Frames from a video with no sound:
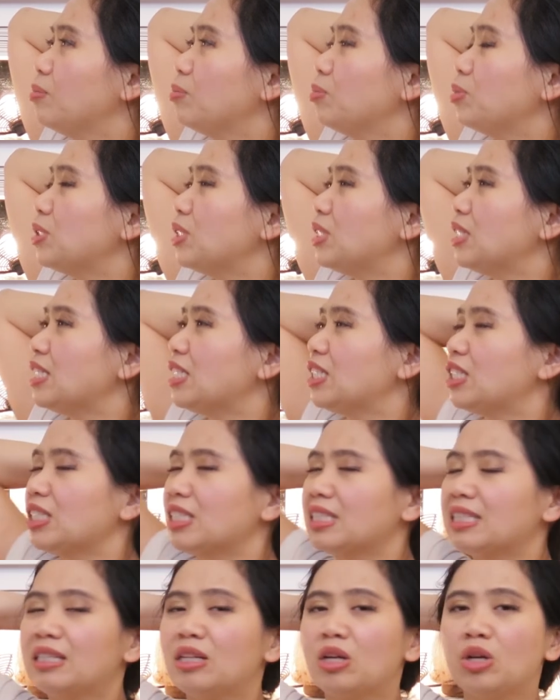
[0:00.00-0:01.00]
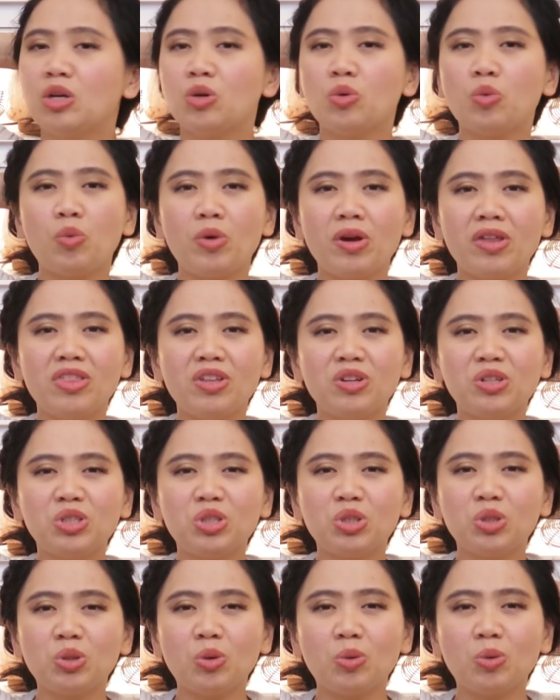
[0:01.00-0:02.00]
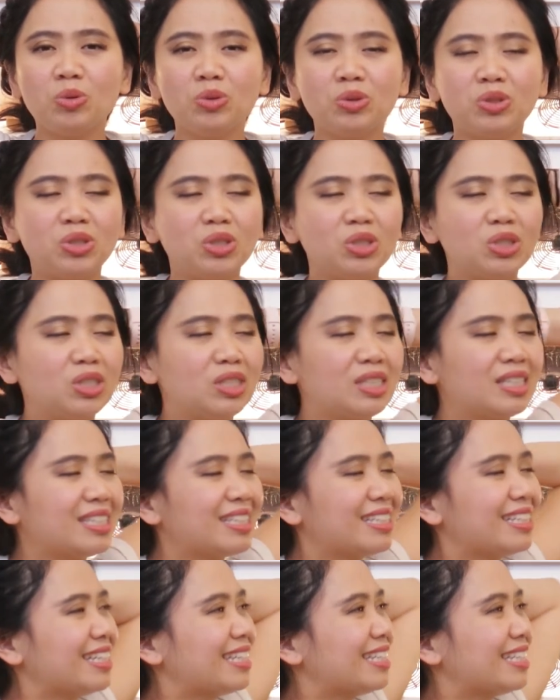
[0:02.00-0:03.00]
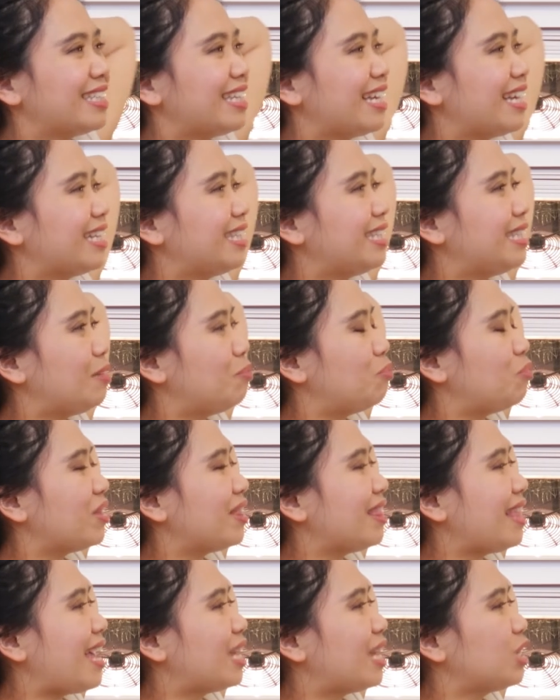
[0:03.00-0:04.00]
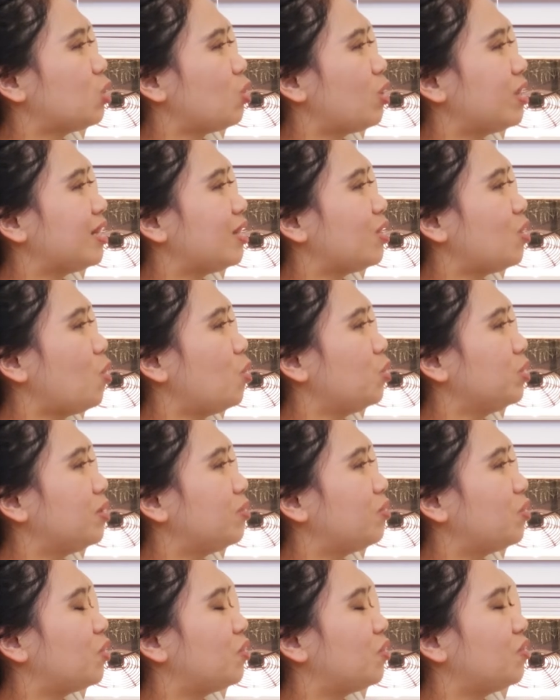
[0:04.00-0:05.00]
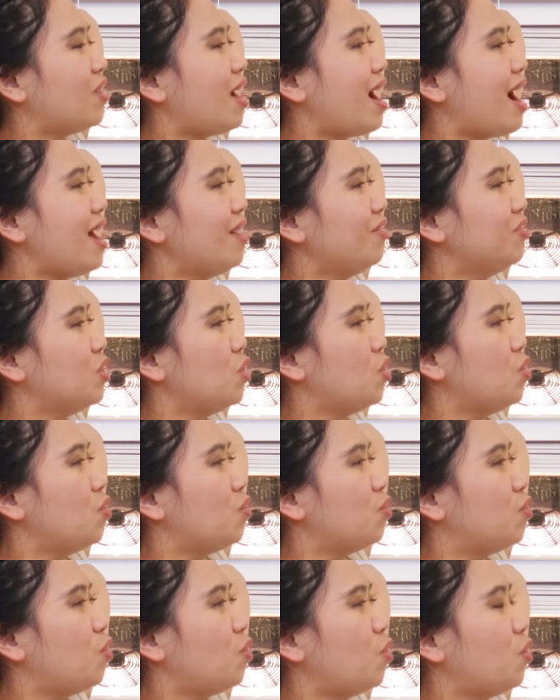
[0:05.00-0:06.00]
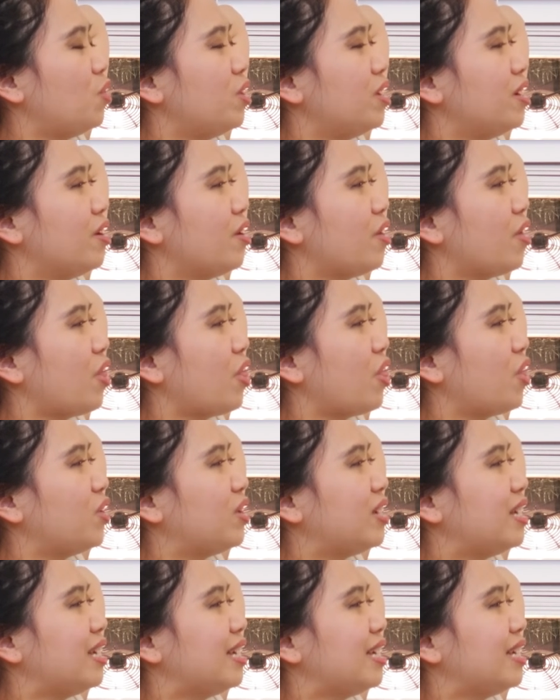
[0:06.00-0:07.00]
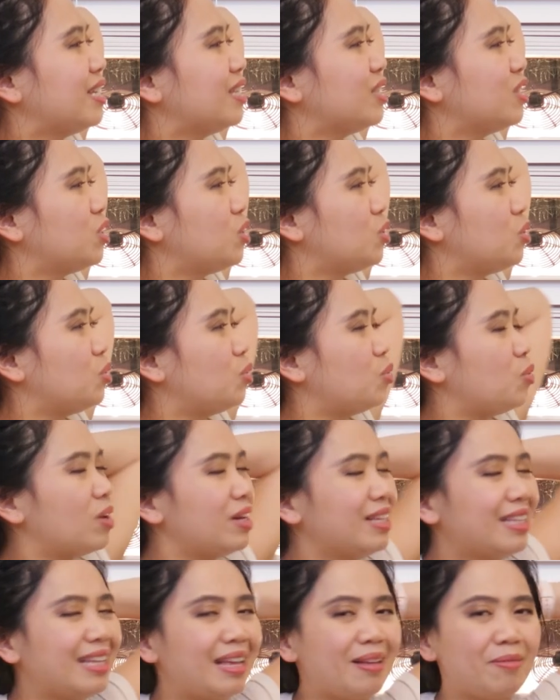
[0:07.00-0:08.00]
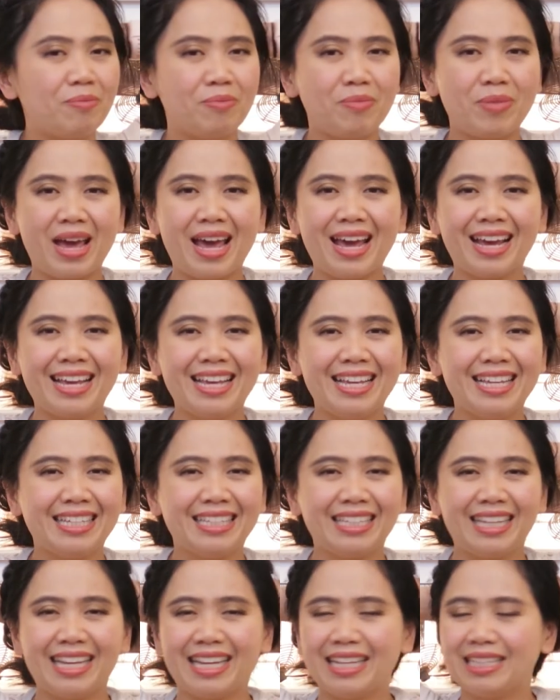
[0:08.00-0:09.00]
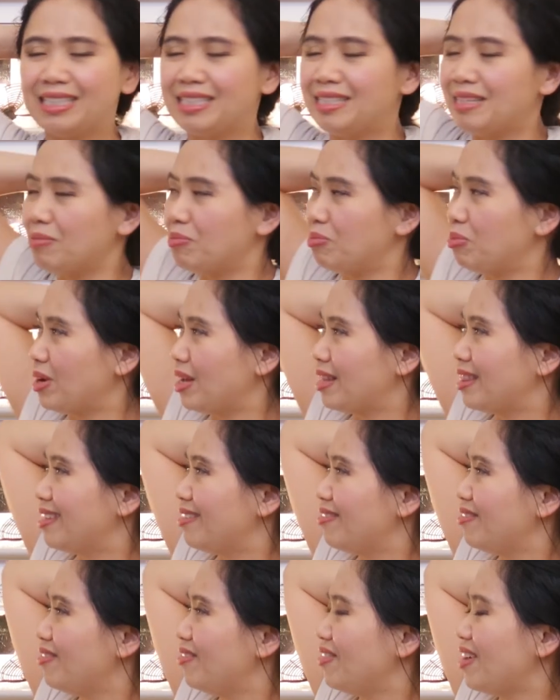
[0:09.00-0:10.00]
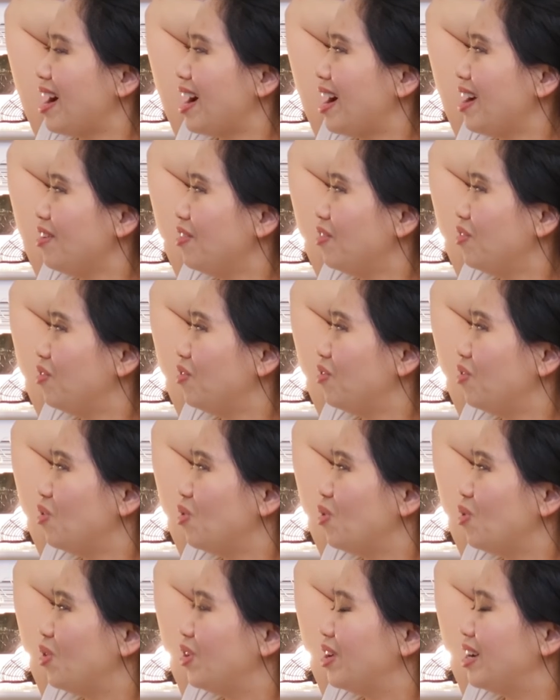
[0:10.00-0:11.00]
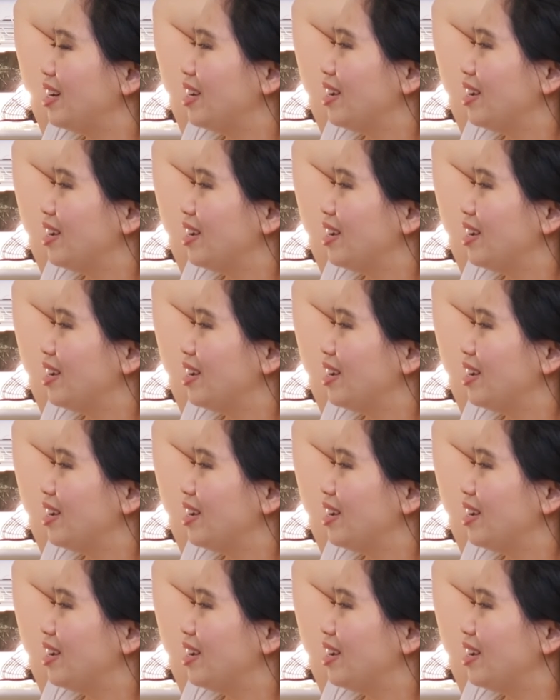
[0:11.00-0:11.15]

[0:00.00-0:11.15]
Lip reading: position with your shoulders. Take a deep breath, last one, and hold it for 5, 4, 3, 2, 1, and back. Take a deep breath, 5, 4,